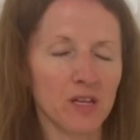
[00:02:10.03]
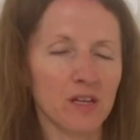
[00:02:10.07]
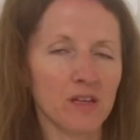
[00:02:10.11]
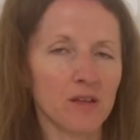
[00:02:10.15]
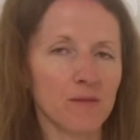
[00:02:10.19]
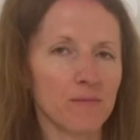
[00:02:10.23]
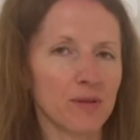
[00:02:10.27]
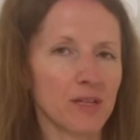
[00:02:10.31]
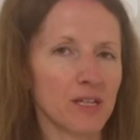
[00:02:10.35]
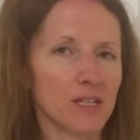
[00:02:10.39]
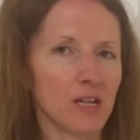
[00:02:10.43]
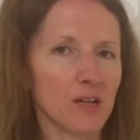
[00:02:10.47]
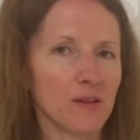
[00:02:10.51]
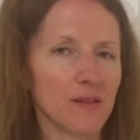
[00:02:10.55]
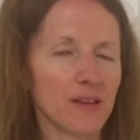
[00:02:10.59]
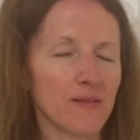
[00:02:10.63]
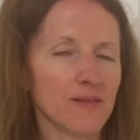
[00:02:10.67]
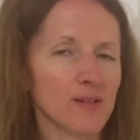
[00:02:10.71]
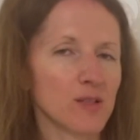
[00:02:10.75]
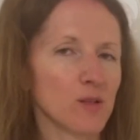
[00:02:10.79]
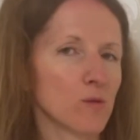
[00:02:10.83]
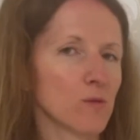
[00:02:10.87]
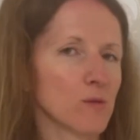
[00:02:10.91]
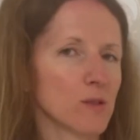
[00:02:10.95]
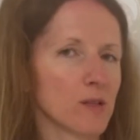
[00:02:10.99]
But you know, there
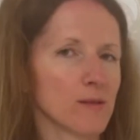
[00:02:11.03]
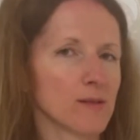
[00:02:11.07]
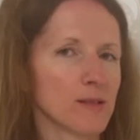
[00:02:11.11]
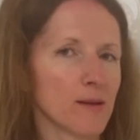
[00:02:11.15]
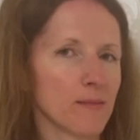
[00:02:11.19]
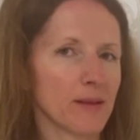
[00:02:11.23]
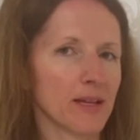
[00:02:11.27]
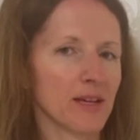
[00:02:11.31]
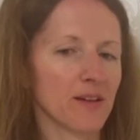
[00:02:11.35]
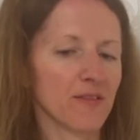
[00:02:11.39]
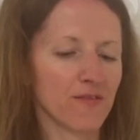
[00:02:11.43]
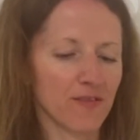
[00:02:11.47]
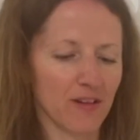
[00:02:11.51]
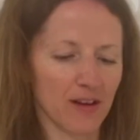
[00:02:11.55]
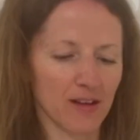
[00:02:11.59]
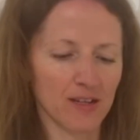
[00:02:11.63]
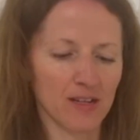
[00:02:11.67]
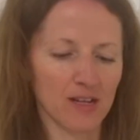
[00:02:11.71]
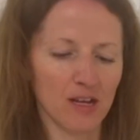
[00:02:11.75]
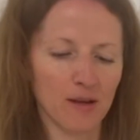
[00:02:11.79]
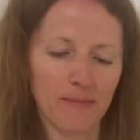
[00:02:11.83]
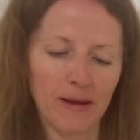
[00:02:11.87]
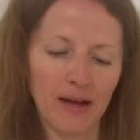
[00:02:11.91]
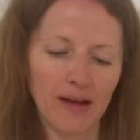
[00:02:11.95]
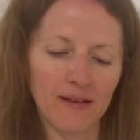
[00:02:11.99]
is also something fun
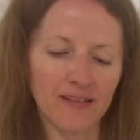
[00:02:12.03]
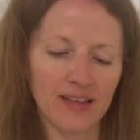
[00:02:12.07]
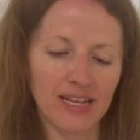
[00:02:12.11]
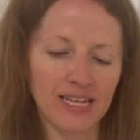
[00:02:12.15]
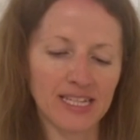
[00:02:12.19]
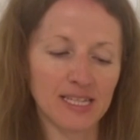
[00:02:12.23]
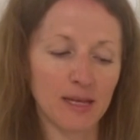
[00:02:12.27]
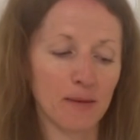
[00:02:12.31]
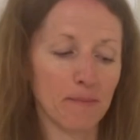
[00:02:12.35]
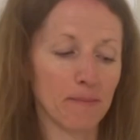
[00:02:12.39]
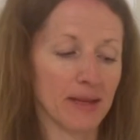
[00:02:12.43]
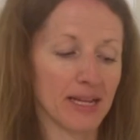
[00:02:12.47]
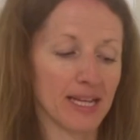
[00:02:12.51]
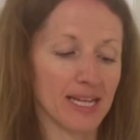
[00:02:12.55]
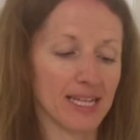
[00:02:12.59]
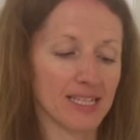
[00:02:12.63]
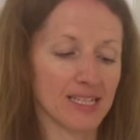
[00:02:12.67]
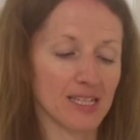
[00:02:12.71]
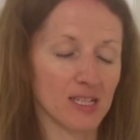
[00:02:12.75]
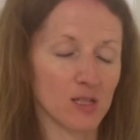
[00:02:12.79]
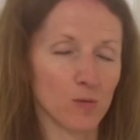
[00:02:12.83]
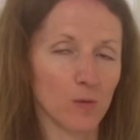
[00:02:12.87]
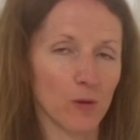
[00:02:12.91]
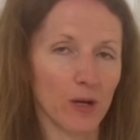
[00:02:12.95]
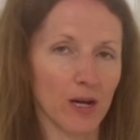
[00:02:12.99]
about these minis
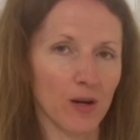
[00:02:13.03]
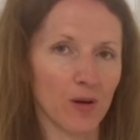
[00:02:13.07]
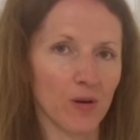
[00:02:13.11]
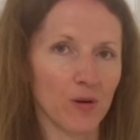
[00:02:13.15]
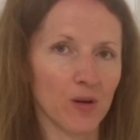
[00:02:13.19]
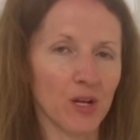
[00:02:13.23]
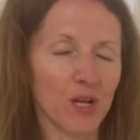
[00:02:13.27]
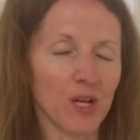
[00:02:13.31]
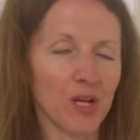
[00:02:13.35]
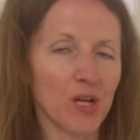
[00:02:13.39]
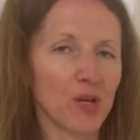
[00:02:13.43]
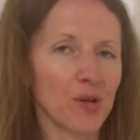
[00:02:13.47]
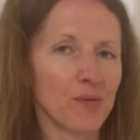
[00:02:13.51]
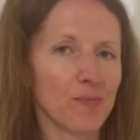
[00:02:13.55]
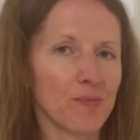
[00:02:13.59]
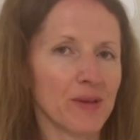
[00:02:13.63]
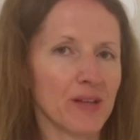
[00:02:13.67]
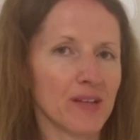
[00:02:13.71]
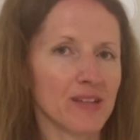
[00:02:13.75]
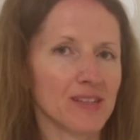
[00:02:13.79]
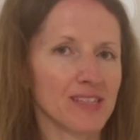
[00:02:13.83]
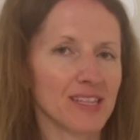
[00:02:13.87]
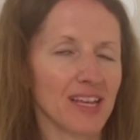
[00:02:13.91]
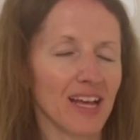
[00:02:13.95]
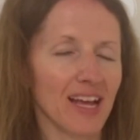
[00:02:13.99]
as well,
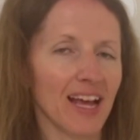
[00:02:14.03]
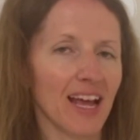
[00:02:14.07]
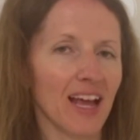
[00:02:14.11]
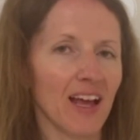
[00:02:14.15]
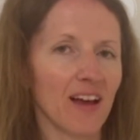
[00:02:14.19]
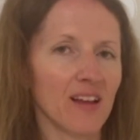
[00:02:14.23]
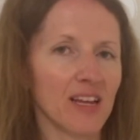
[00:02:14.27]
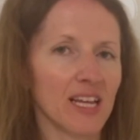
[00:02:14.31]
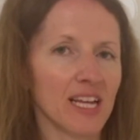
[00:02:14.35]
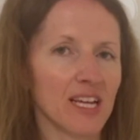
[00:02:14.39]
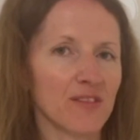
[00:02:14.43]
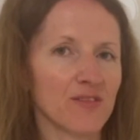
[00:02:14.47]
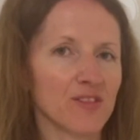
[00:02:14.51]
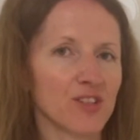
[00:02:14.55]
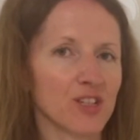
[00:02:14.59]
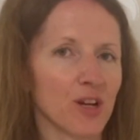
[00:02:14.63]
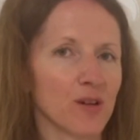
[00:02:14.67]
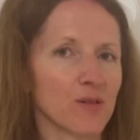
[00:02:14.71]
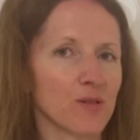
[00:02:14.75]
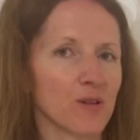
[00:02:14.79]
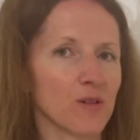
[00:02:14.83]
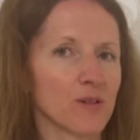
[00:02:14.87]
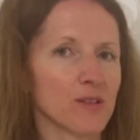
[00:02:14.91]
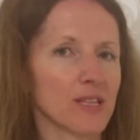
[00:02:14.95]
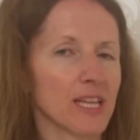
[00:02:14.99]
because Kayali have
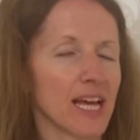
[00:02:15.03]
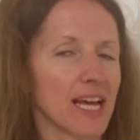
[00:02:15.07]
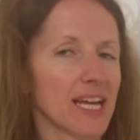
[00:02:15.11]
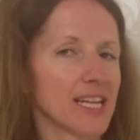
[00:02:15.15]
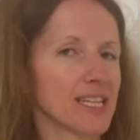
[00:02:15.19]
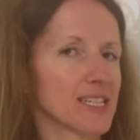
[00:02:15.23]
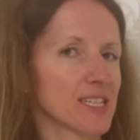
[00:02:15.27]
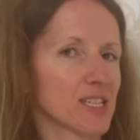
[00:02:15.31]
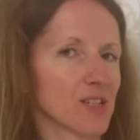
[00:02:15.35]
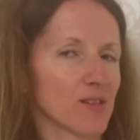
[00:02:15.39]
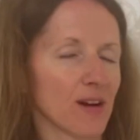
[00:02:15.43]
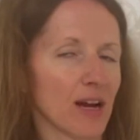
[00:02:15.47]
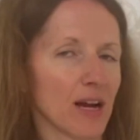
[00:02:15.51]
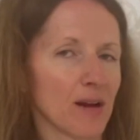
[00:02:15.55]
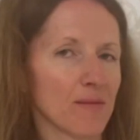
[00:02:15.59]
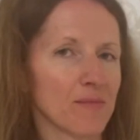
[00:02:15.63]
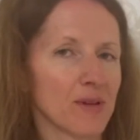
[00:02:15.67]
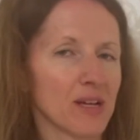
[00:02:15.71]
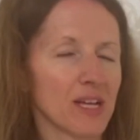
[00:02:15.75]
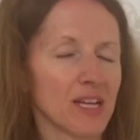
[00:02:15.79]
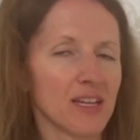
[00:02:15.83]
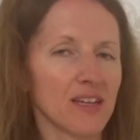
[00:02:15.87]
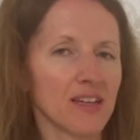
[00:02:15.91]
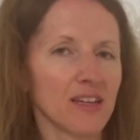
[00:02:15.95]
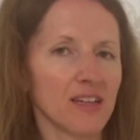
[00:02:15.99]
shown on their Instagram
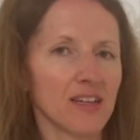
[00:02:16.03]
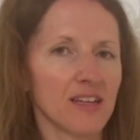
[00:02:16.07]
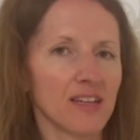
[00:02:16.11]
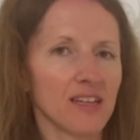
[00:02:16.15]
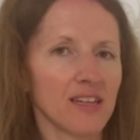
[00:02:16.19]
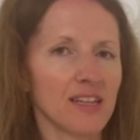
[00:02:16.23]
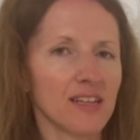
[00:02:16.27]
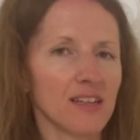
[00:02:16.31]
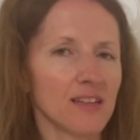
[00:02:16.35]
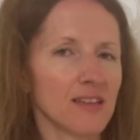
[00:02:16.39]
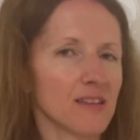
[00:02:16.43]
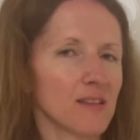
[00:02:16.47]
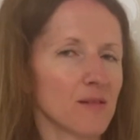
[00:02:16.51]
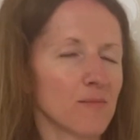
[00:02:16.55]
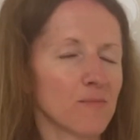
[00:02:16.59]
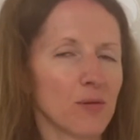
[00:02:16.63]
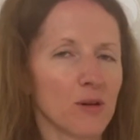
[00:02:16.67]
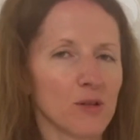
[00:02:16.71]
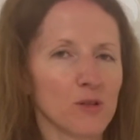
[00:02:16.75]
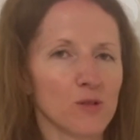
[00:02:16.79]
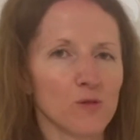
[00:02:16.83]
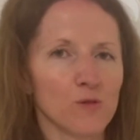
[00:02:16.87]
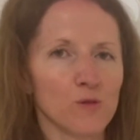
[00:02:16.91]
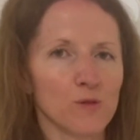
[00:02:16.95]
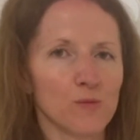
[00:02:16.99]
little
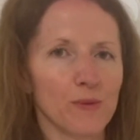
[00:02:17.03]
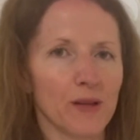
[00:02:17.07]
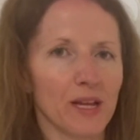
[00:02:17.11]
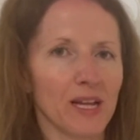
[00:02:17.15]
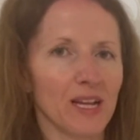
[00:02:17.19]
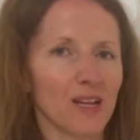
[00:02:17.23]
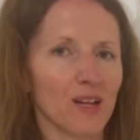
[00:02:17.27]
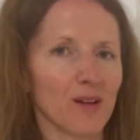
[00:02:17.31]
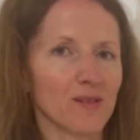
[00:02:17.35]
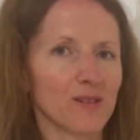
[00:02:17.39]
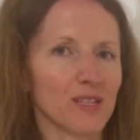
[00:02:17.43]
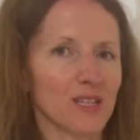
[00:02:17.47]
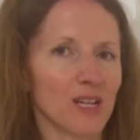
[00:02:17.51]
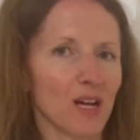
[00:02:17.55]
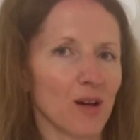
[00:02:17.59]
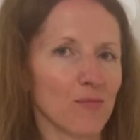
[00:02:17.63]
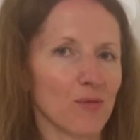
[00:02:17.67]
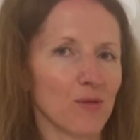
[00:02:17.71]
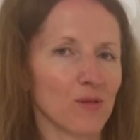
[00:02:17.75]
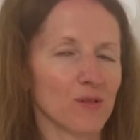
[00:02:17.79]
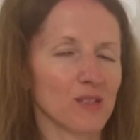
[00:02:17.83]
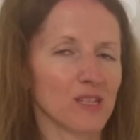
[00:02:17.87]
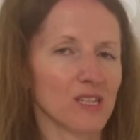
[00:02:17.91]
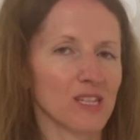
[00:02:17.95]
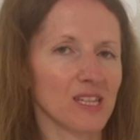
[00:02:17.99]
bottles being loaded up
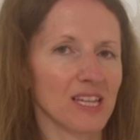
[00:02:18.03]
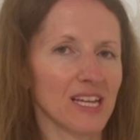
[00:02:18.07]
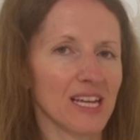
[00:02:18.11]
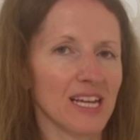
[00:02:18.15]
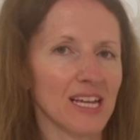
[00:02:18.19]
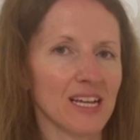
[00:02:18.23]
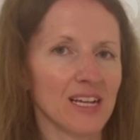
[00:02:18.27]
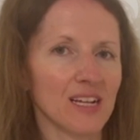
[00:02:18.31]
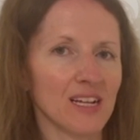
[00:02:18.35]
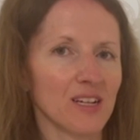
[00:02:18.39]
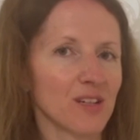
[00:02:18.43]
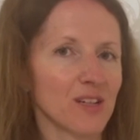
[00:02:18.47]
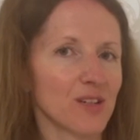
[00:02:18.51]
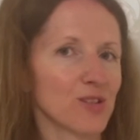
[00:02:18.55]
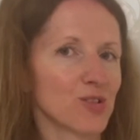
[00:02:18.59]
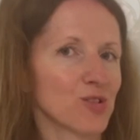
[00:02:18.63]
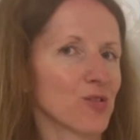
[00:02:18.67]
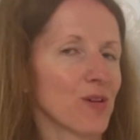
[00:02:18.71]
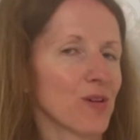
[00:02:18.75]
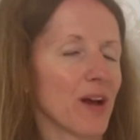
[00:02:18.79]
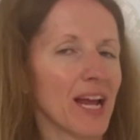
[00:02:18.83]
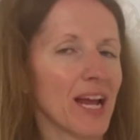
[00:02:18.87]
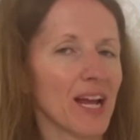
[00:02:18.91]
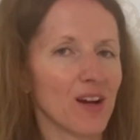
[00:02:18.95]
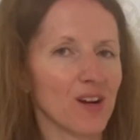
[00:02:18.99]
onto the
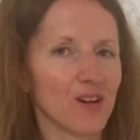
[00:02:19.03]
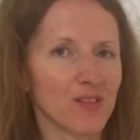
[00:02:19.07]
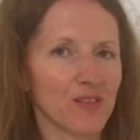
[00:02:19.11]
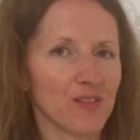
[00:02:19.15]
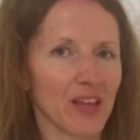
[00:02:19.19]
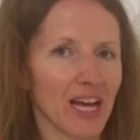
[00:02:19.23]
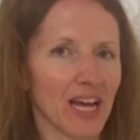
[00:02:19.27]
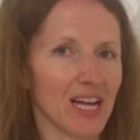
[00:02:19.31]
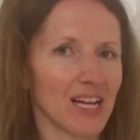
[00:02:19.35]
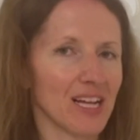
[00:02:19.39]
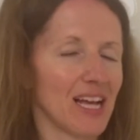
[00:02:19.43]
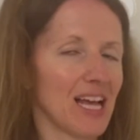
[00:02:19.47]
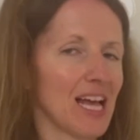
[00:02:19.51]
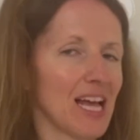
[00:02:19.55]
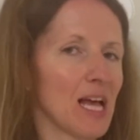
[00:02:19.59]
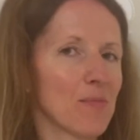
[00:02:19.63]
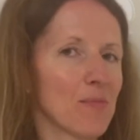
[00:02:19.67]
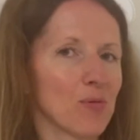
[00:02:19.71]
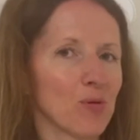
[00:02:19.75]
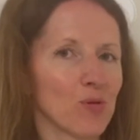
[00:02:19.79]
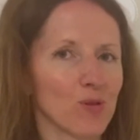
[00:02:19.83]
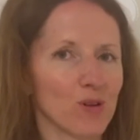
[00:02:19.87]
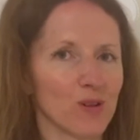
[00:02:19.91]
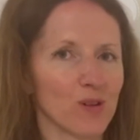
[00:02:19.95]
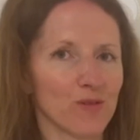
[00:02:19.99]
tray on that
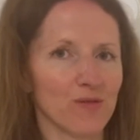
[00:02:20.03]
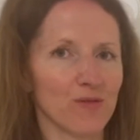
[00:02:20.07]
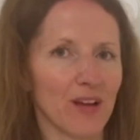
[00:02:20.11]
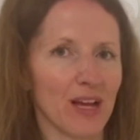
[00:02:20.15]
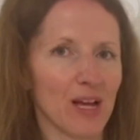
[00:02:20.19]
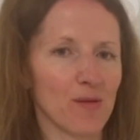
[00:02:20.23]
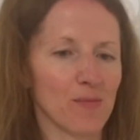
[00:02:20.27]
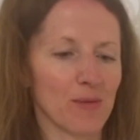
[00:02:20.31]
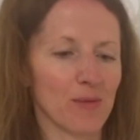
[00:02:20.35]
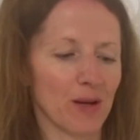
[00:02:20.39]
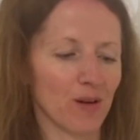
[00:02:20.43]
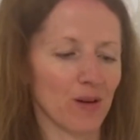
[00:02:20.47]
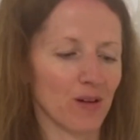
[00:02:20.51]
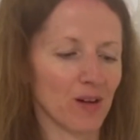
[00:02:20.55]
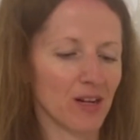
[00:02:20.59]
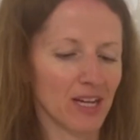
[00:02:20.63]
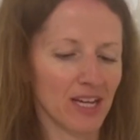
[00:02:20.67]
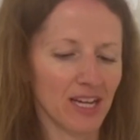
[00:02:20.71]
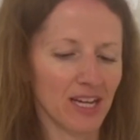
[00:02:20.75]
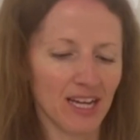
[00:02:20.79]
airport conveyor belt,